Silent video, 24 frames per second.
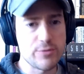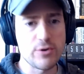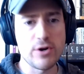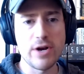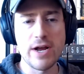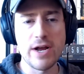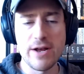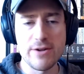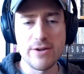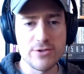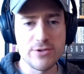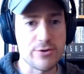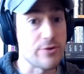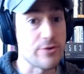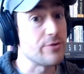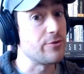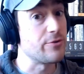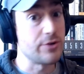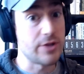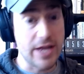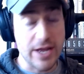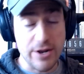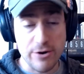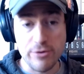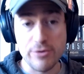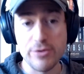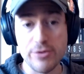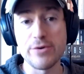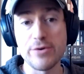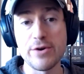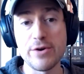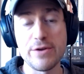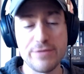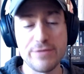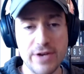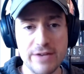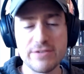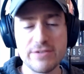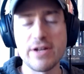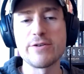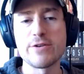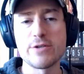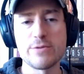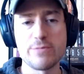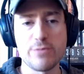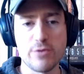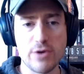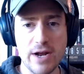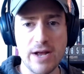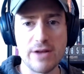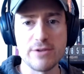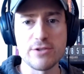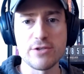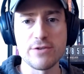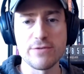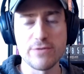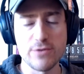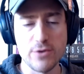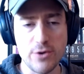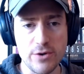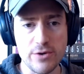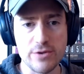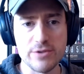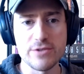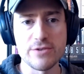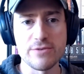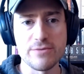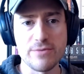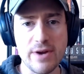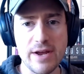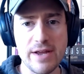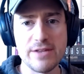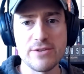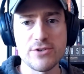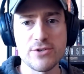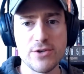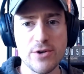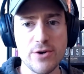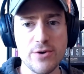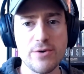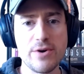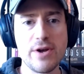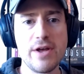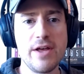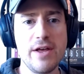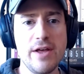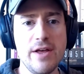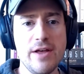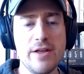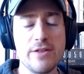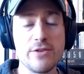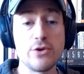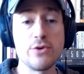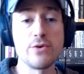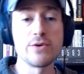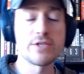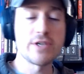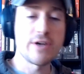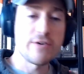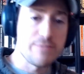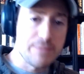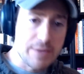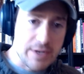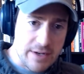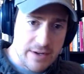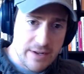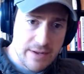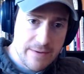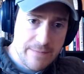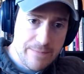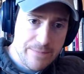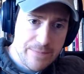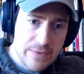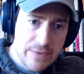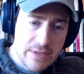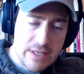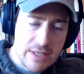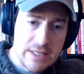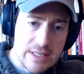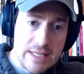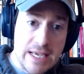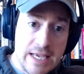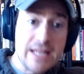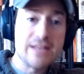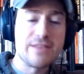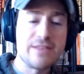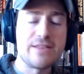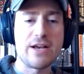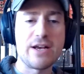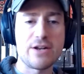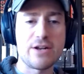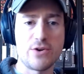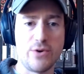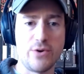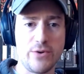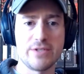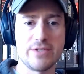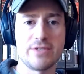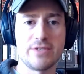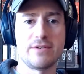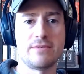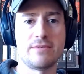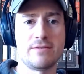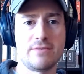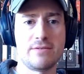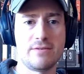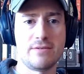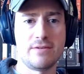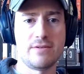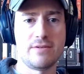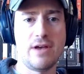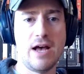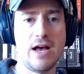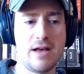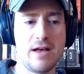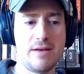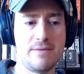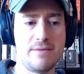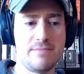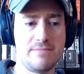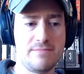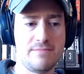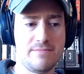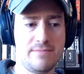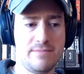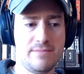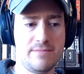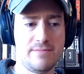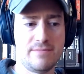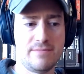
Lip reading: per ounce or later $35 per ounce of gold, right? So the U.S. government needed that gold to